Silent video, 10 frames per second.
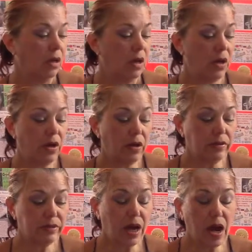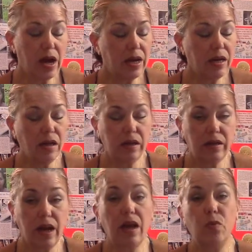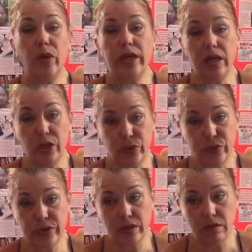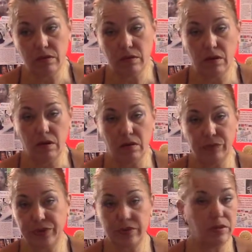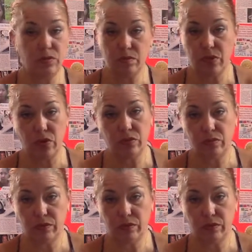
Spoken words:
died, and Whitney Houston, because it was both,